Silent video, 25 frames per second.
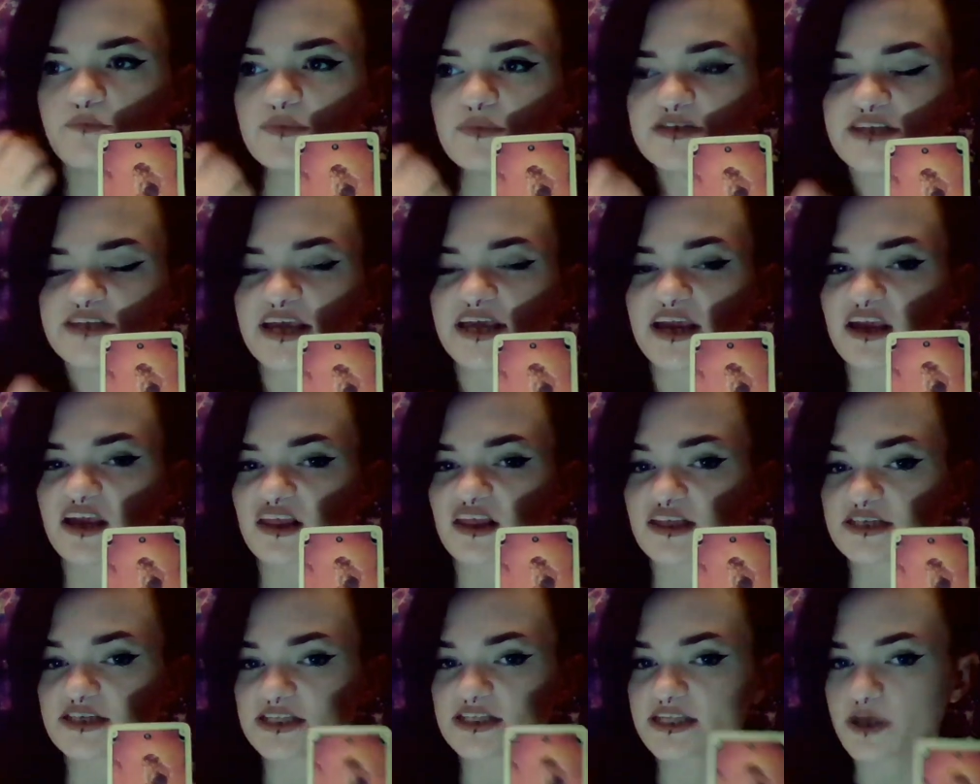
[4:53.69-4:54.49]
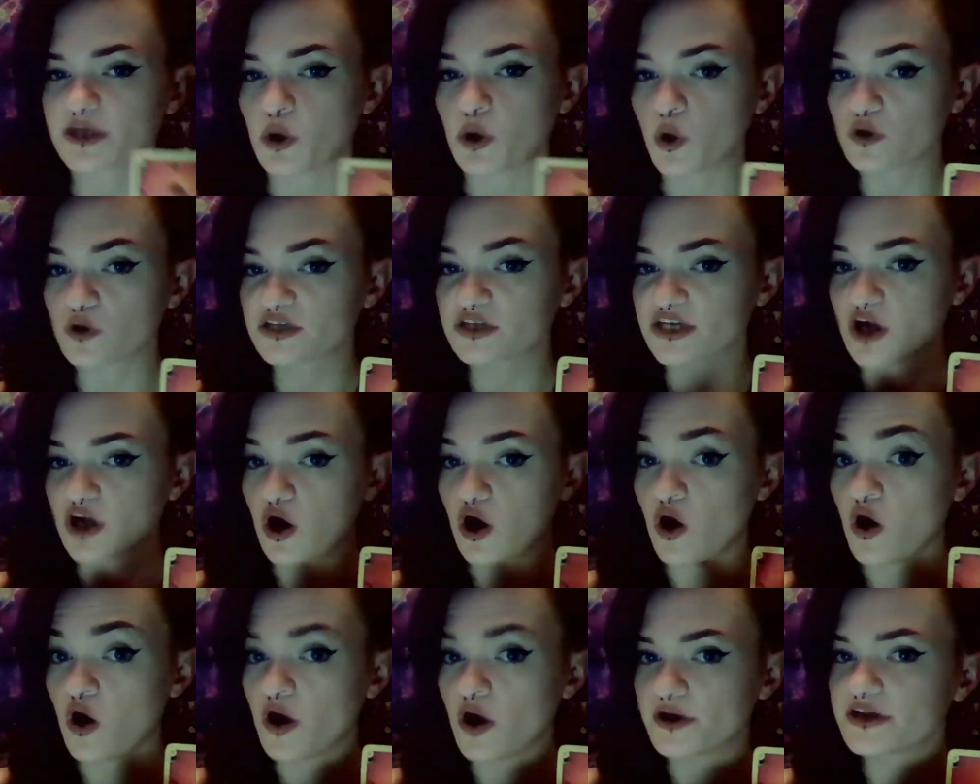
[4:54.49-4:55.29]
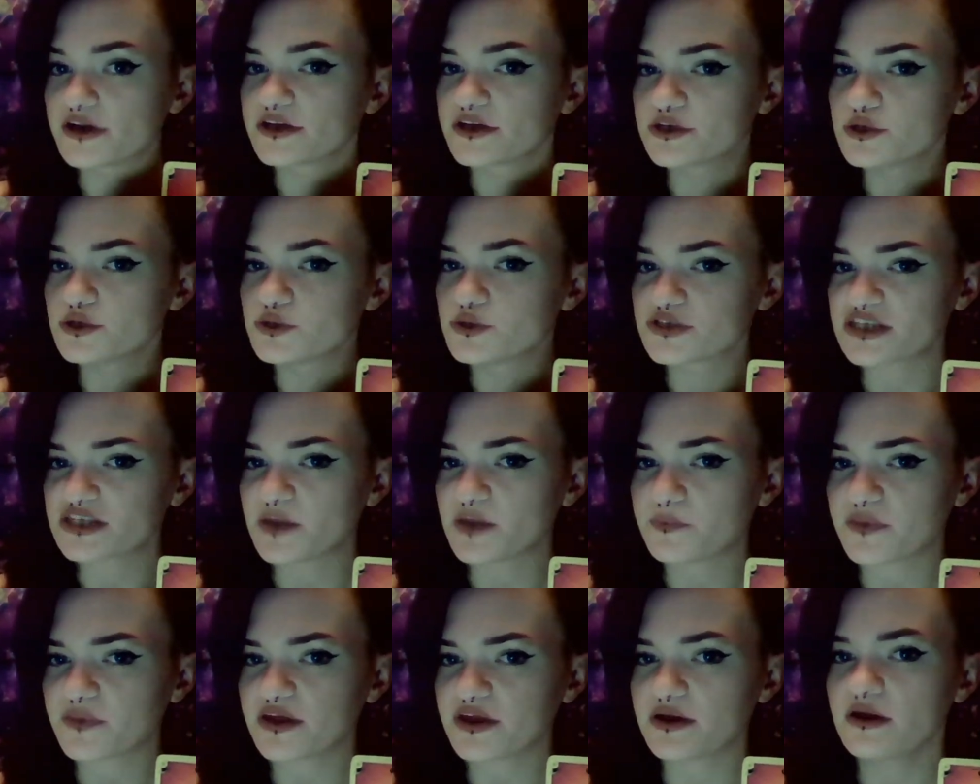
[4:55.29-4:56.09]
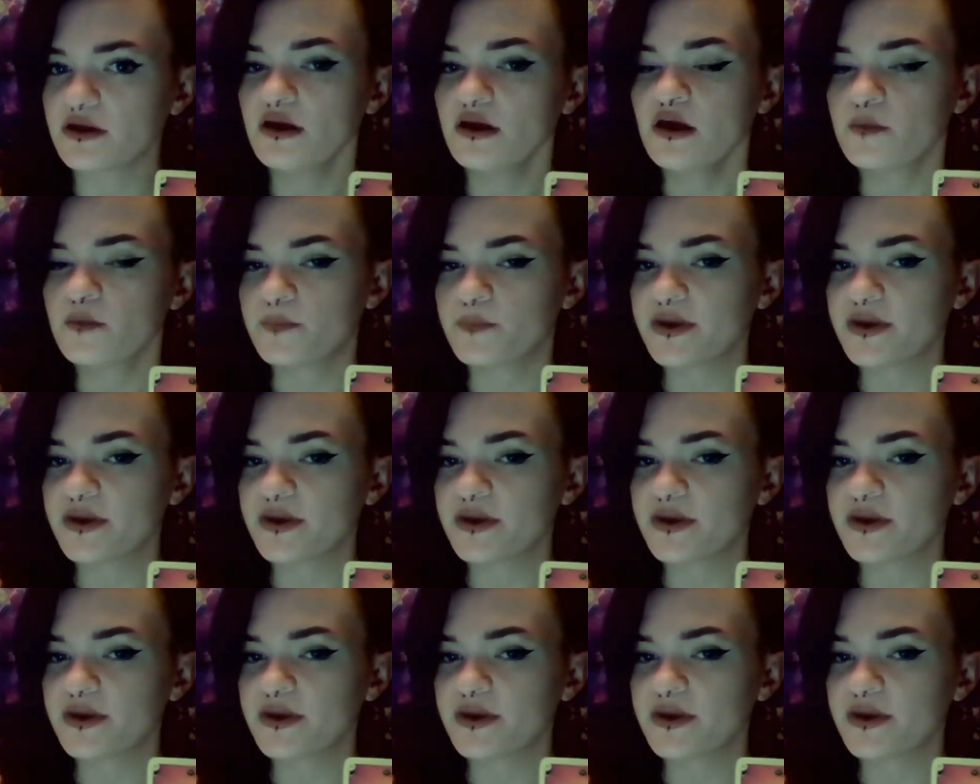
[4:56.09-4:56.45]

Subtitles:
meticulously holding on to something,